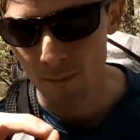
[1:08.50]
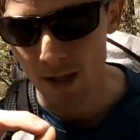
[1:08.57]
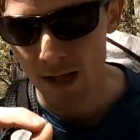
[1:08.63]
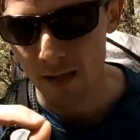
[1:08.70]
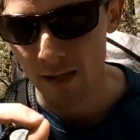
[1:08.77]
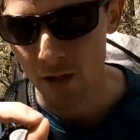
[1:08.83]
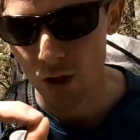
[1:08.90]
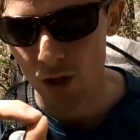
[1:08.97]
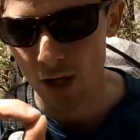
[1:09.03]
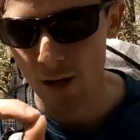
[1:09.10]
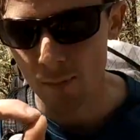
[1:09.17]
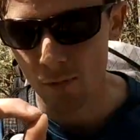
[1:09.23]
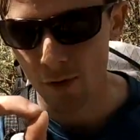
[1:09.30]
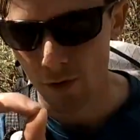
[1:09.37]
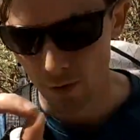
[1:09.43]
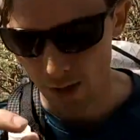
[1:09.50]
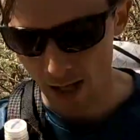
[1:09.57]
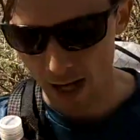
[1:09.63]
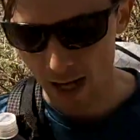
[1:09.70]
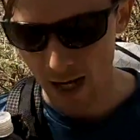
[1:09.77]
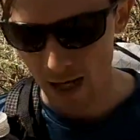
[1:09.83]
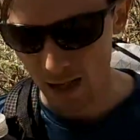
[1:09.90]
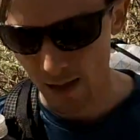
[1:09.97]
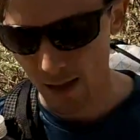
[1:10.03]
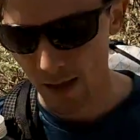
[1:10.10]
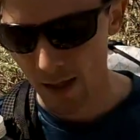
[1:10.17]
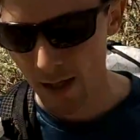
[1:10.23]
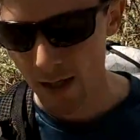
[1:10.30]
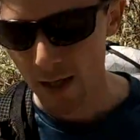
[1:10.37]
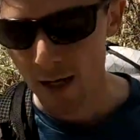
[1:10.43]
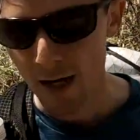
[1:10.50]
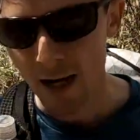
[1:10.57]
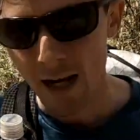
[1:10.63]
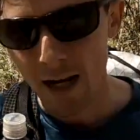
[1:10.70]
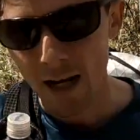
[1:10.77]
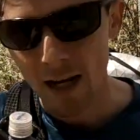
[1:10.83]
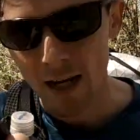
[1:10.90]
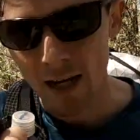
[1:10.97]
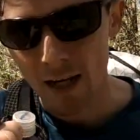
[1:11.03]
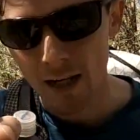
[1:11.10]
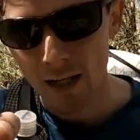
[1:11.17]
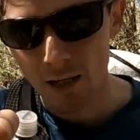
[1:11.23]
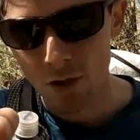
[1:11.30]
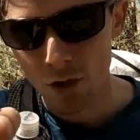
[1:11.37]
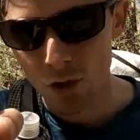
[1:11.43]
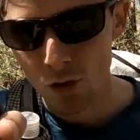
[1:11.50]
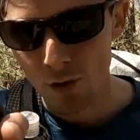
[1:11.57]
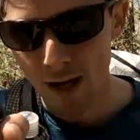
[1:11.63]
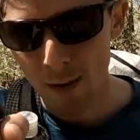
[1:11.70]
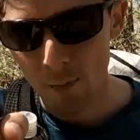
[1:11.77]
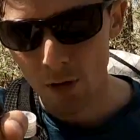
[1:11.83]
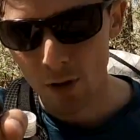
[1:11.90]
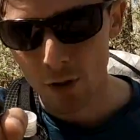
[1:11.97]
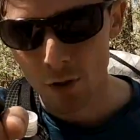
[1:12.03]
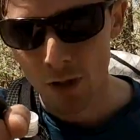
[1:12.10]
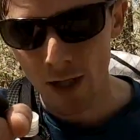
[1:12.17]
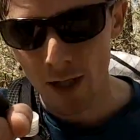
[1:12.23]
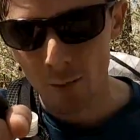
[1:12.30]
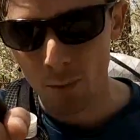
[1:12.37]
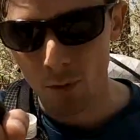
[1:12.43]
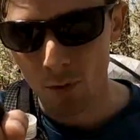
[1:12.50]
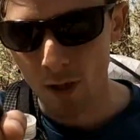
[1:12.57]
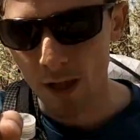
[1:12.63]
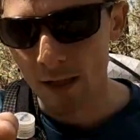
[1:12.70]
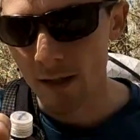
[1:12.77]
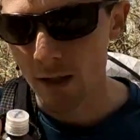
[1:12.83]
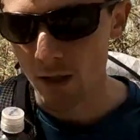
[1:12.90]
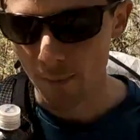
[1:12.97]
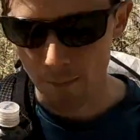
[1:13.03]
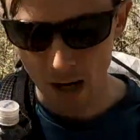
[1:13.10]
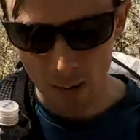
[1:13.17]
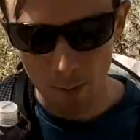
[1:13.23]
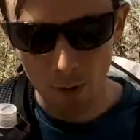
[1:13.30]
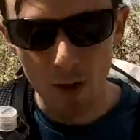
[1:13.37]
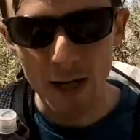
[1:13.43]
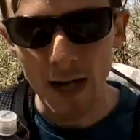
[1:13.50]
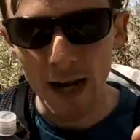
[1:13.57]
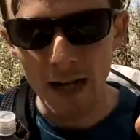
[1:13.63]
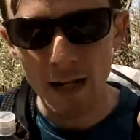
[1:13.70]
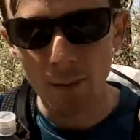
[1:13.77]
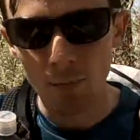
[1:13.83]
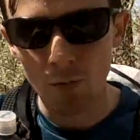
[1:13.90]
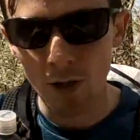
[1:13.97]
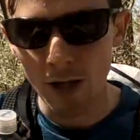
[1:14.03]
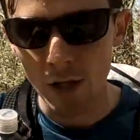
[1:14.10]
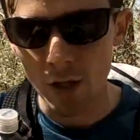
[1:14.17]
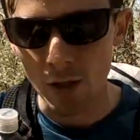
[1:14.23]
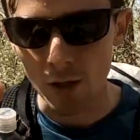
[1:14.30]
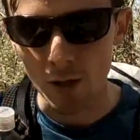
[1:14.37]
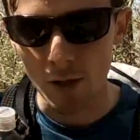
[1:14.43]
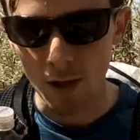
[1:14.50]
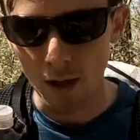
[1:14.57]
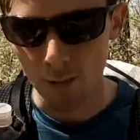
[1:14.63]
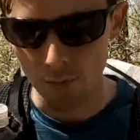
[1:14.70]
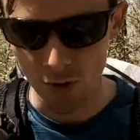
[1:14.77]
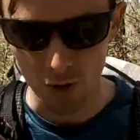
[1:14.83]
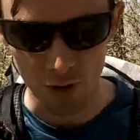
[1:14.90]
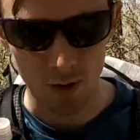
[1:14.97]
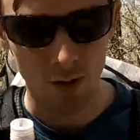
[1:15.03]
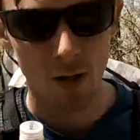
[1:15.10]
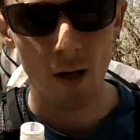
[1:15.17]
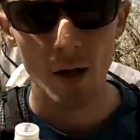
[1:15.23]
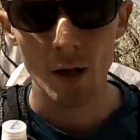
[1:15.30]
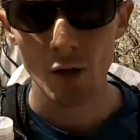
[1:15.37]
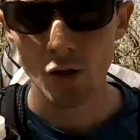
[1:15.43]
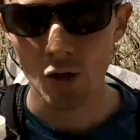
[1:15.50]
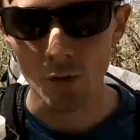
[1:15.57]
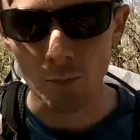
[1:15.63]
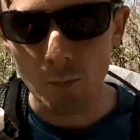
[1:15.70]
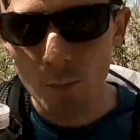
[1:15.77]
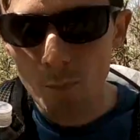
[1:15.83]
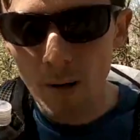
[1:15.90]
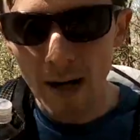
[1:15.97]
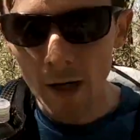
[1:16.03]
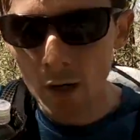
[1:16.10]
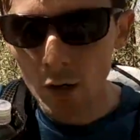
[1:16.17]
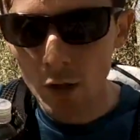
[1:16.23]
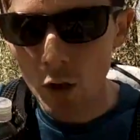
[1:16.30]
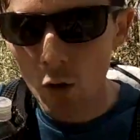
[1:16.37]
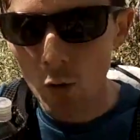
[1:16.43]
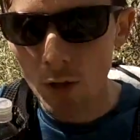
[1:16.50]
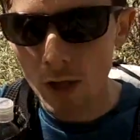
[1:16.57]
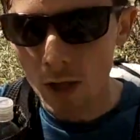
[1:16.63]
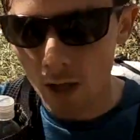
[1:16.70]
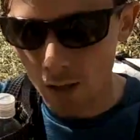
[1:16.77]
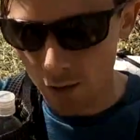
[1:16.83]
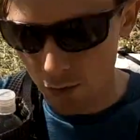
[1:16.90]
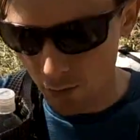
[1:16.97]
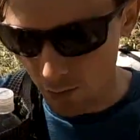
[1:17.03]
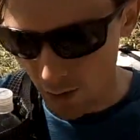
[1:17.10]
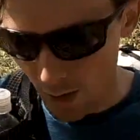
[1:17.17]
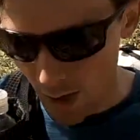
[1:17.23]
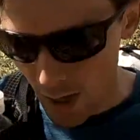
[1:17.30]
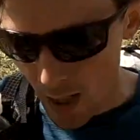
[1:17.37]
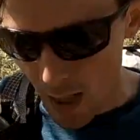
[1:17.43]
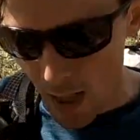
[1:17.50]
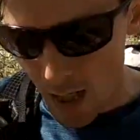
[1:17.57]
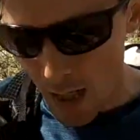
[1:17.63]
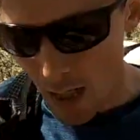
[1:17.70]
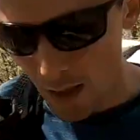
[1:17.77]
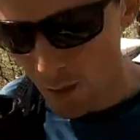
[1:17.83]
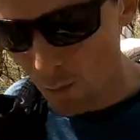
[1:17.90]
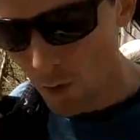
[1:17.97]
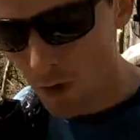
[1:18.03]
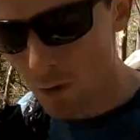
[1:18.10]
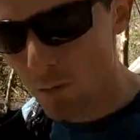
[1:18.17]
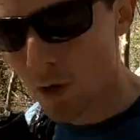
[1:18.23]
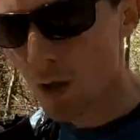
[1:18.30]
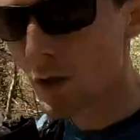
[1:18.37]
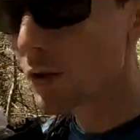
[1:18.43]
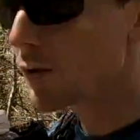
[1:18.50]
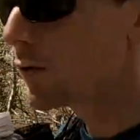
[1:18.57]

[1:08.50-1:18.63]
make this shape with your hand and just grab onto the trekking pole like this. I'm not putting any pressure, just, just barely holding on to it. And then what you wanna